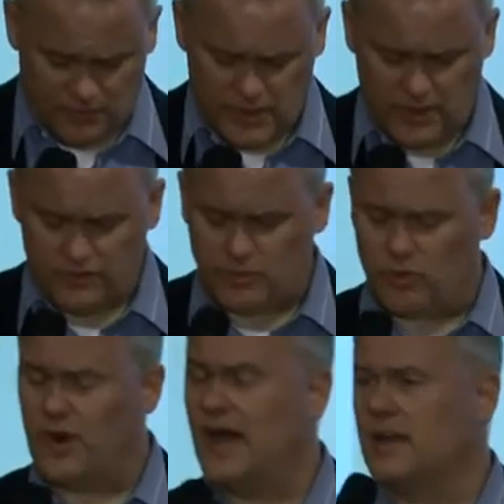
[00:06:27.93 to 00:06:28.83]
Uh, he's a
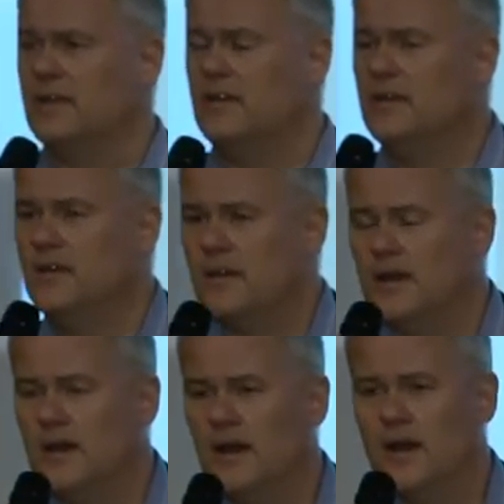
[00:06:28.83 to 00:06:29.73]
Moroccan
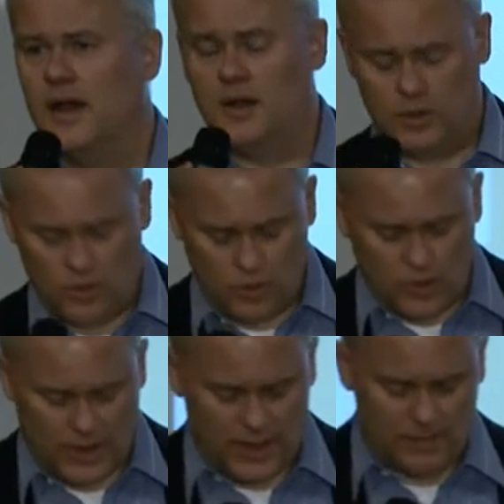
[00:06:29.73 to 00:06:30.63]
uh, who
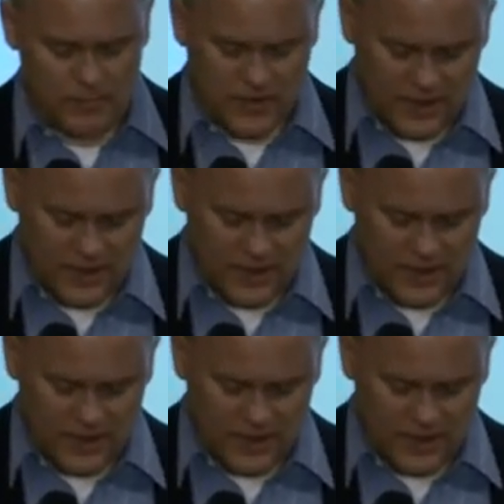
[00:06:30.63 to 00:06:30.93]
um,